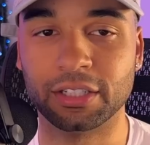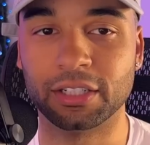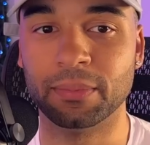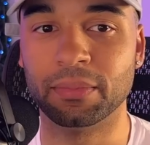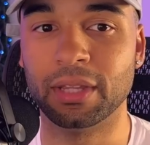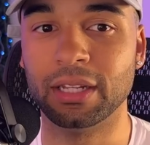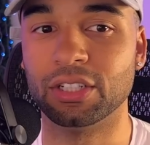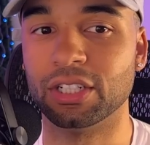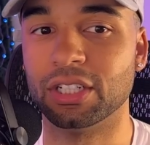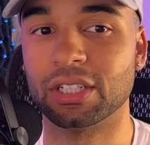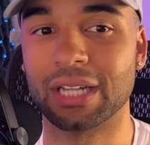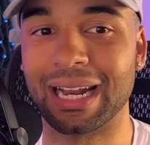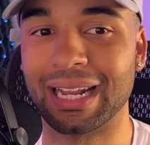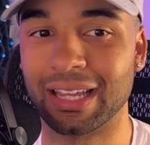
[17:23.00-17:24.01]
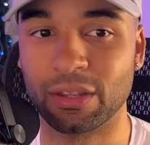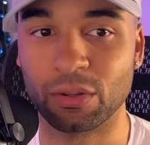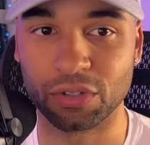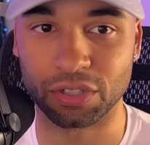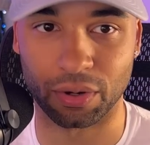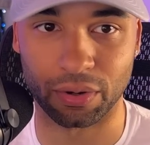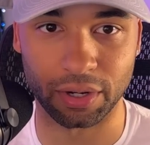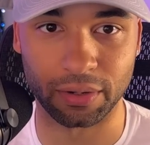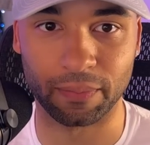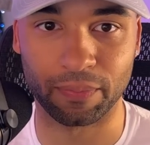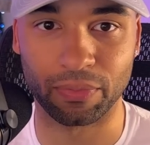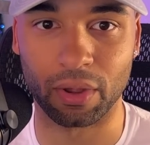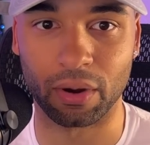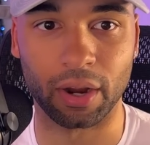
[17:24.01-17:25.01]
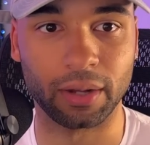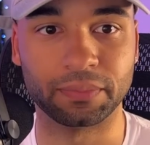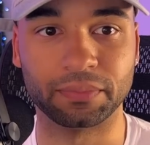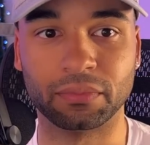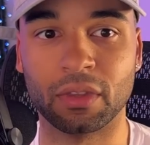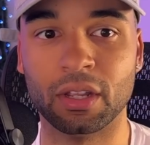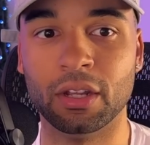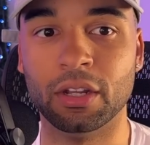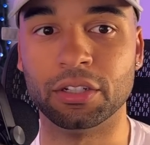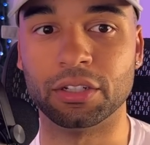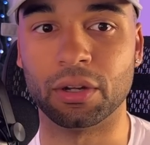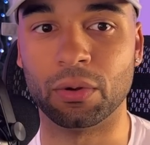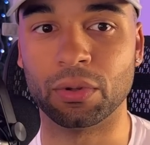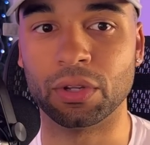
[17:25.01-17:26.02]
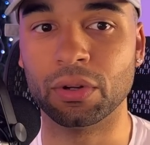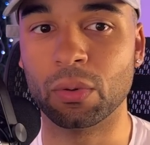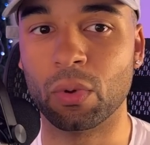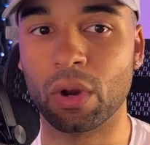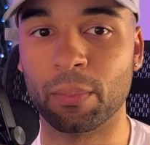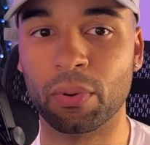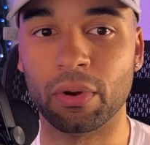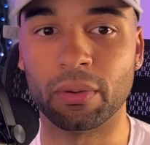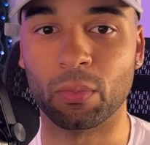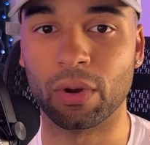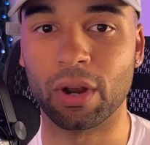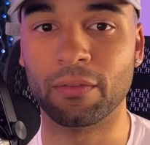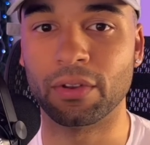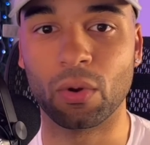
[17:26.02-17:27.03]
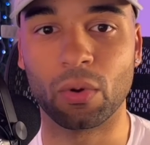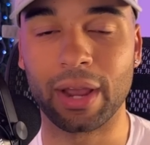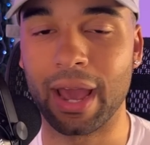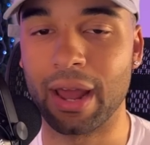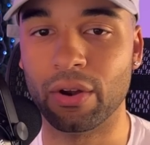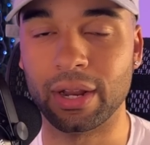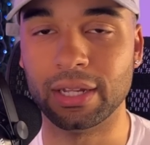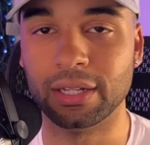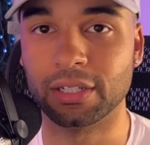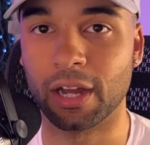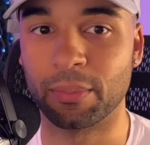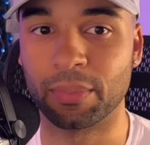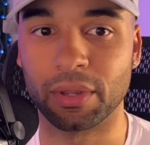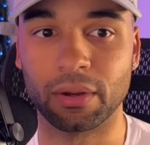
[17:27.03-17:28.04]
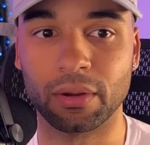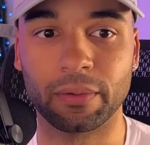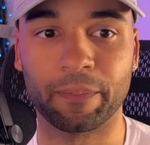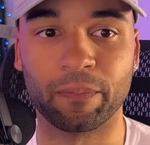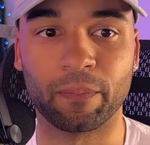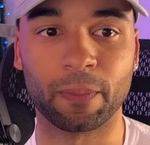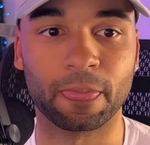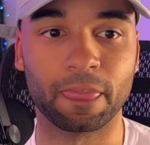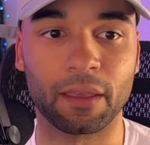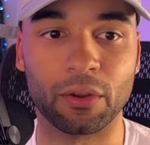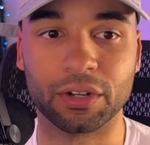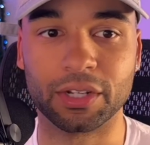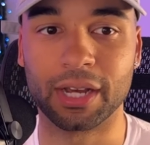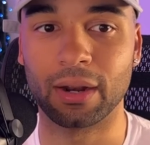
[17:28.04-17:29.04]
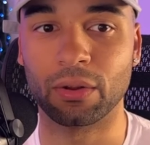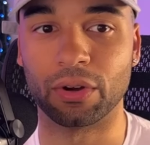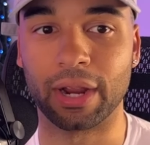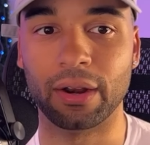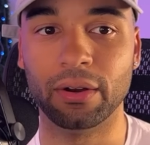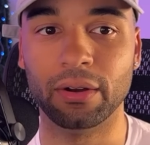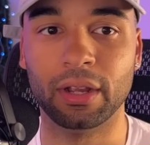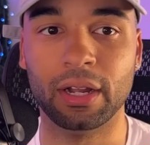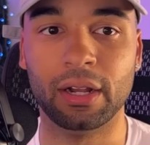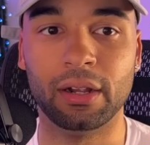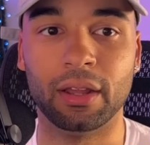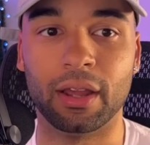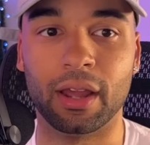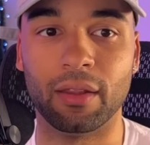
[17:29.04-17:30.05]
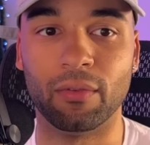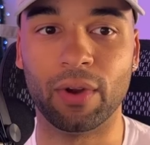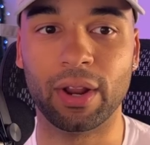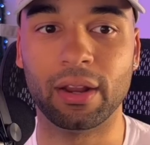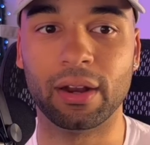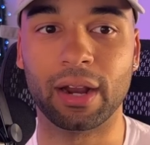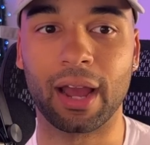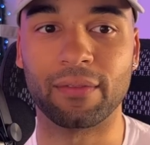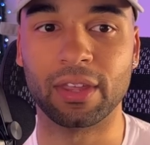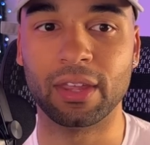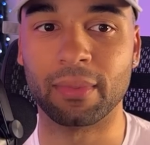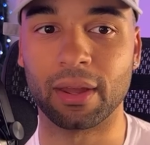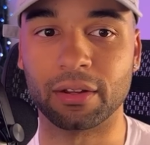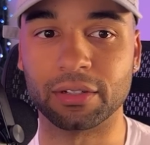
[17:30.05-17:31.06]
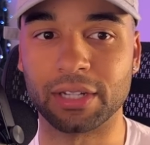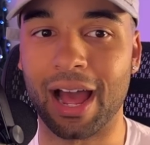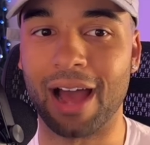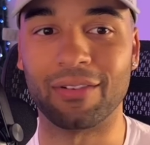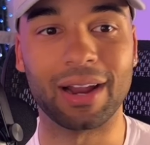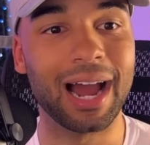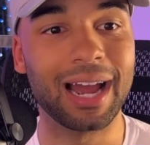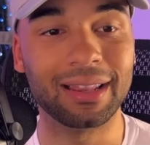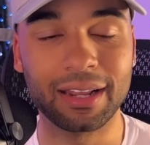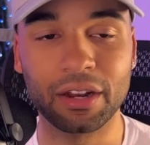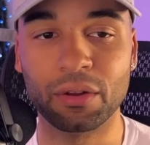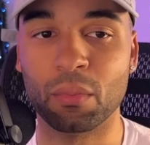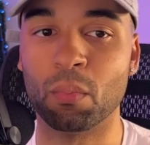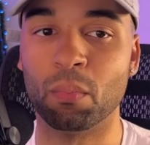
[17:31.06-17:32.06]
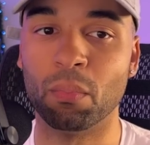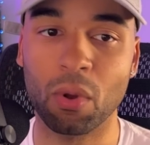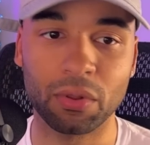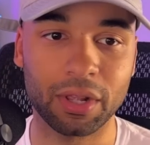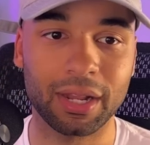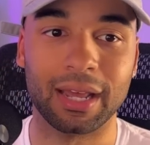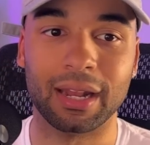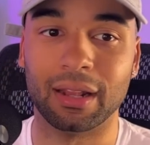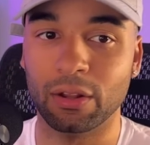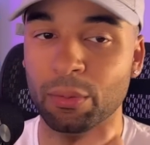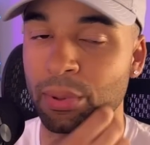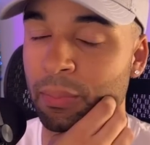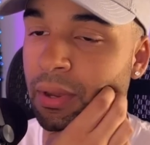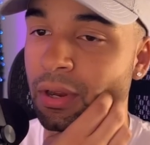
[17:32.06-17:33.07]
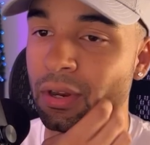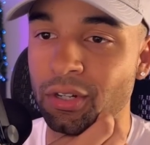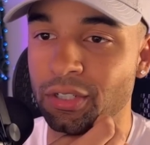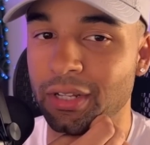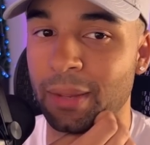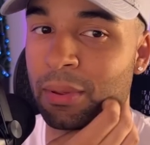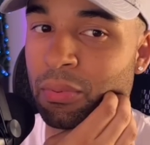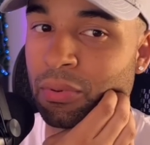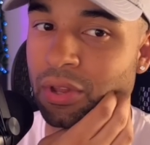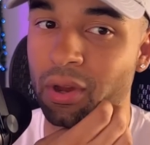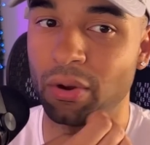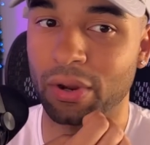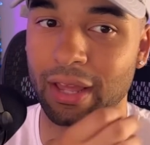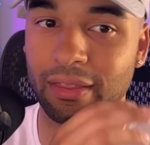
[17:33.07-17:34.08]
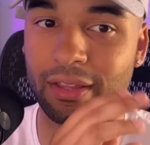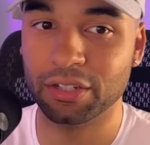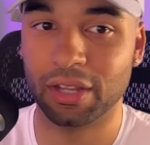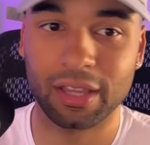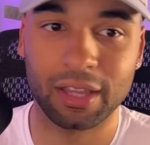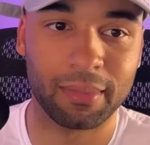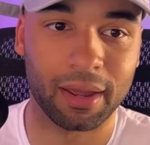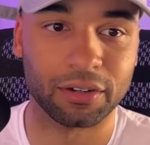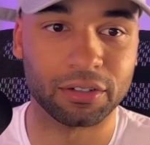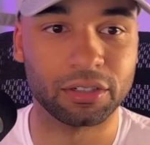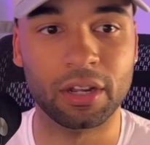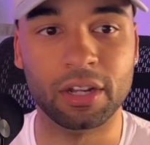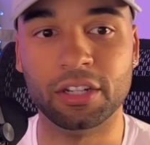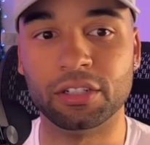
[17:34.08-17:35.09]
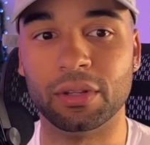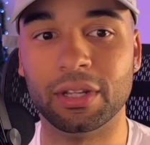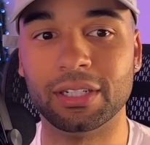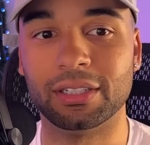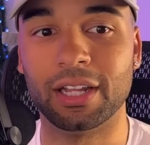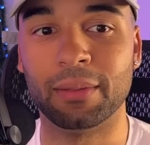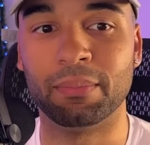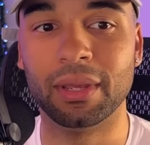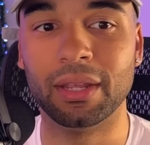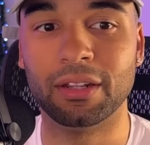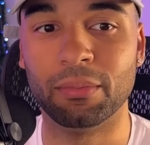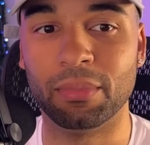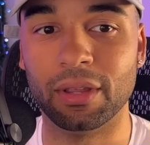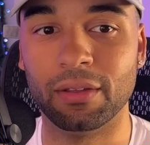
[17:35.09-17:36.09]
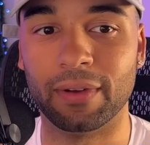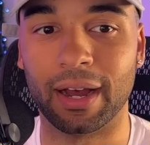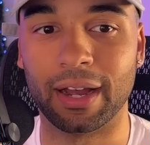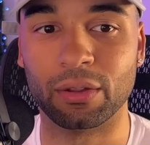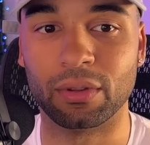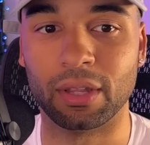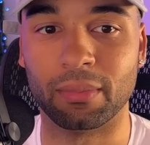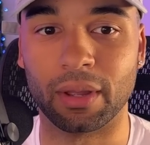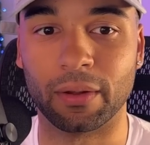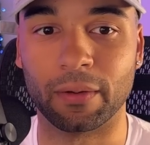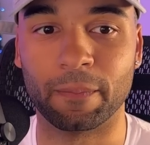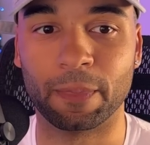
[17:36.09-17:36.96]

something to just kind of get you started, all right? So you're going to want to put whatever your header is up here, your title or header, and right here I have emails. I have it highlighted, bolded, and a little bit bigger so that people know, okay, these are the emails. So this is a B2B value email.